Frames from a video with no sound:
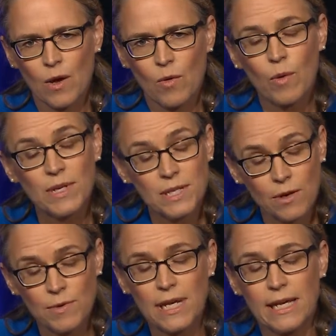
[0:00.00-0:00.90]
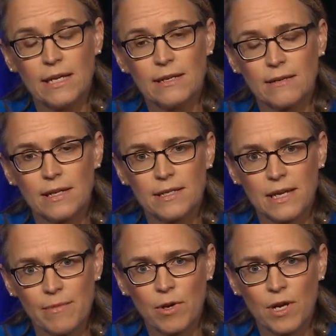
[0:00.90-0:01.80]
What we don't need is an
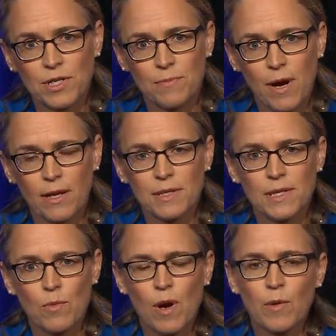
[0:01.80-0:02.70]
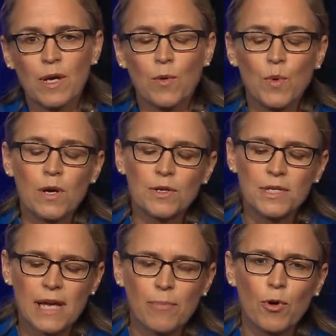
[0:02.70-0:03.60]
immigration policy where we are
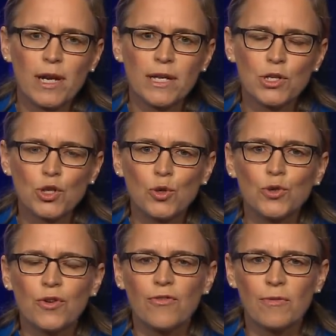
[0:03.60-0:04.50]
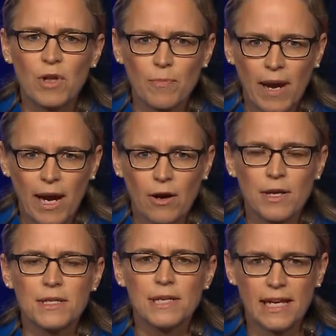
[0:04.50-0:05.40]
separating children from their
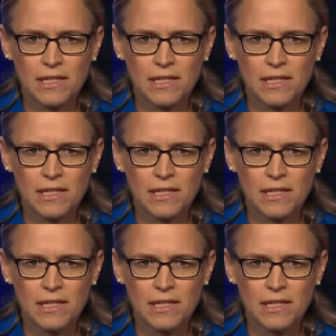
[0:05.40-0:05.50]
parents at the